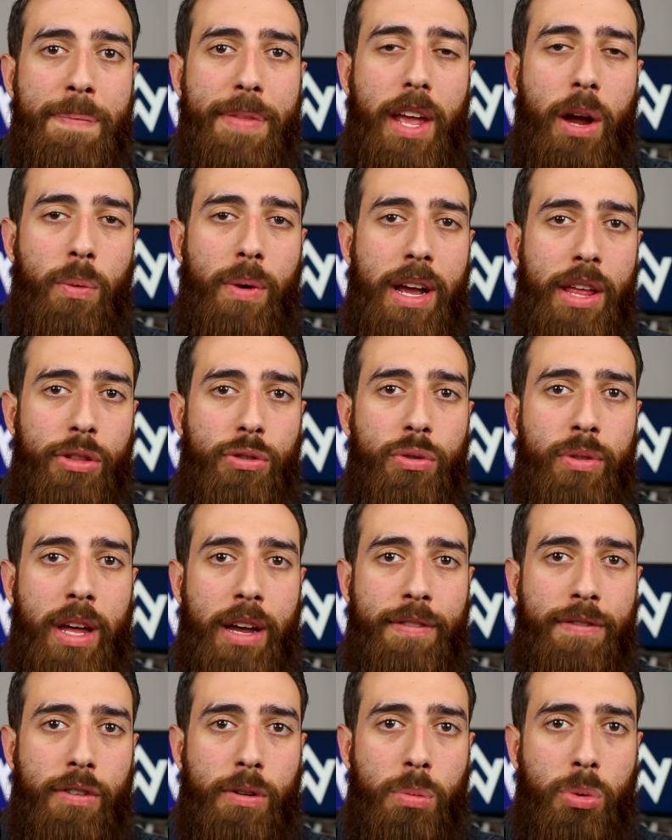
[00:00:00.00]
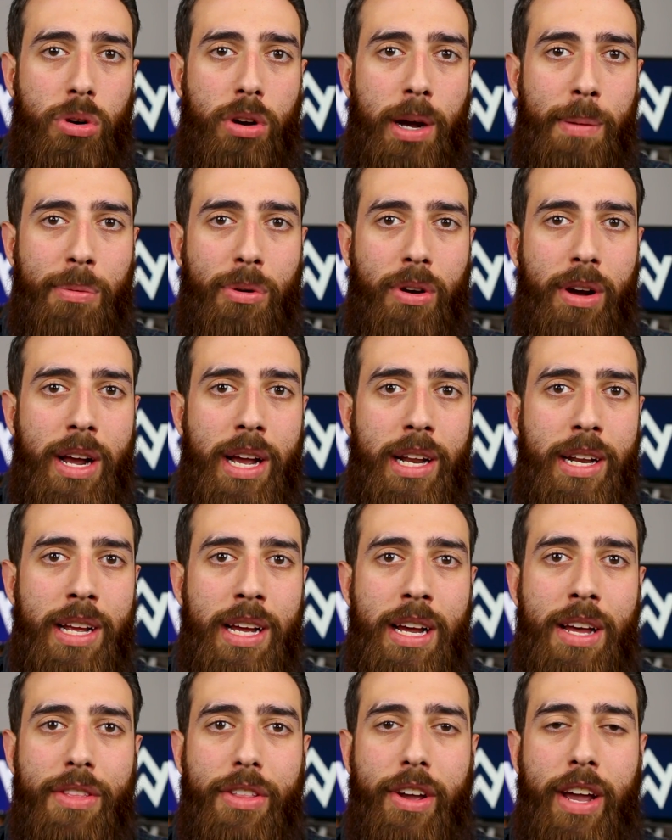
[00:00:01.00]
I ran through that firmware upgrade,
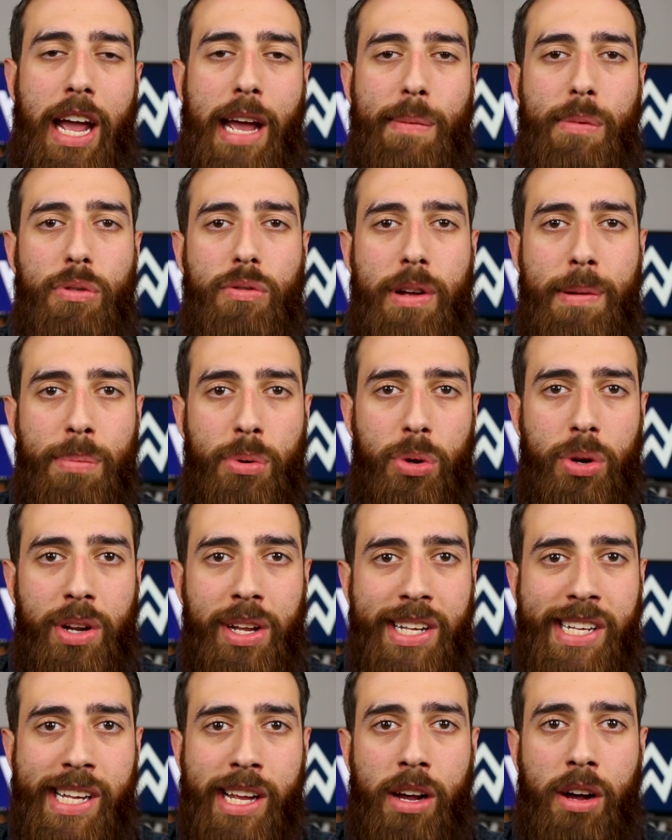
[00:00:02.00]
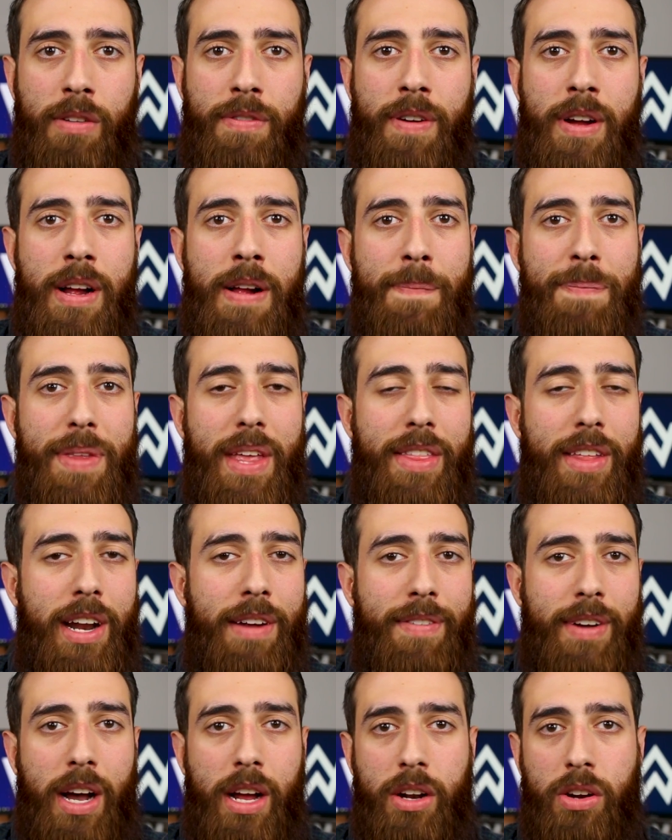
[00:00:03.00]
the camera rebooted itself, and then
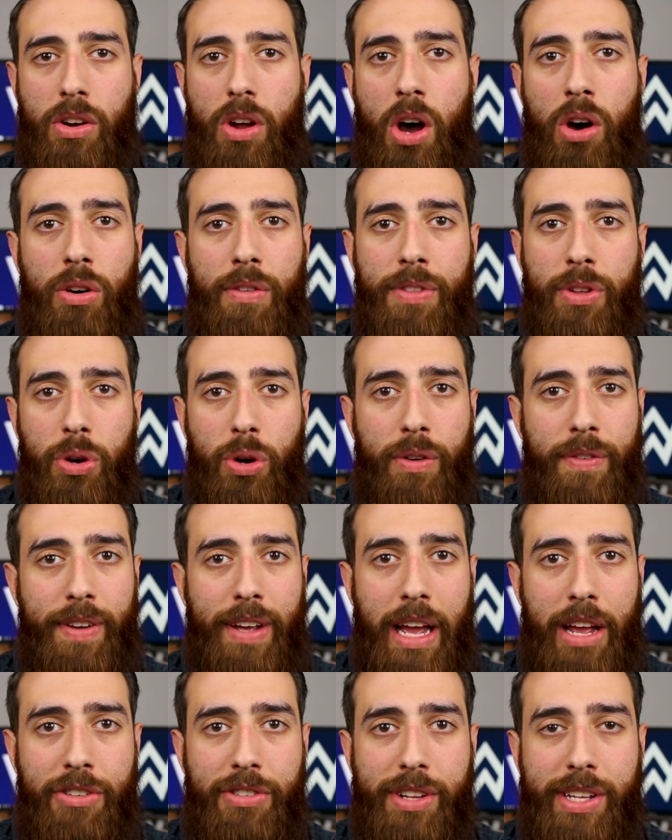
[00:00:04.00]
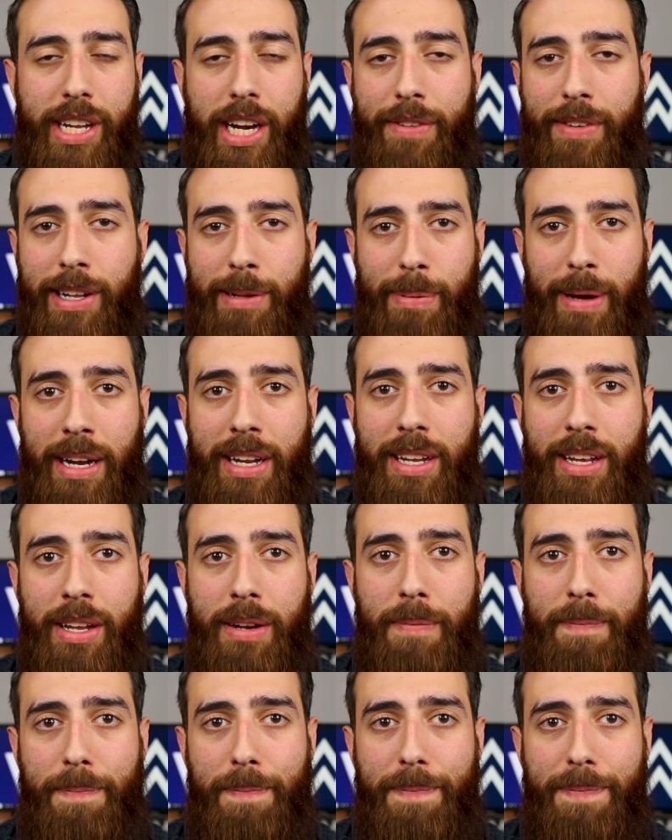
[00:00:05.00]
I've gotten all of the notifications that I've
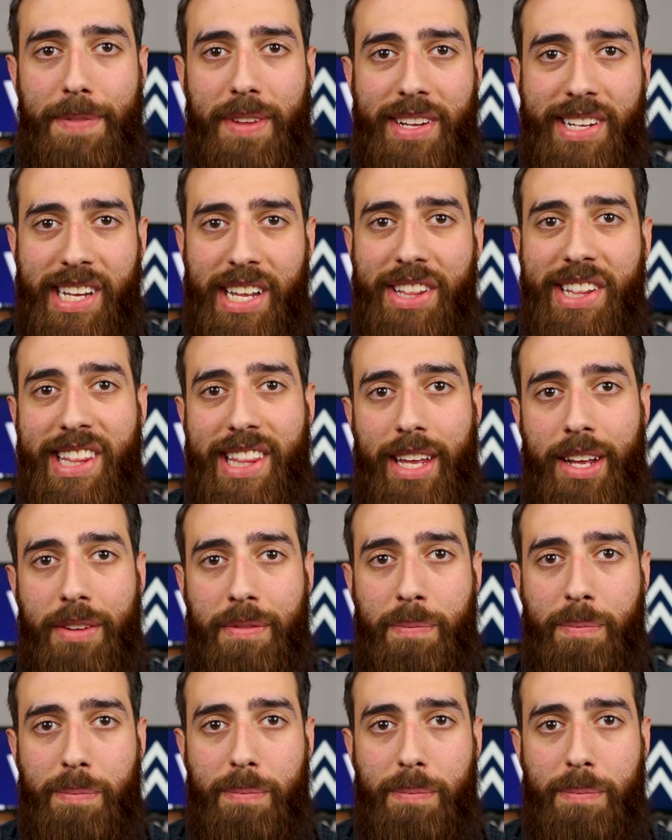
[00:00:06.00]
expected since then.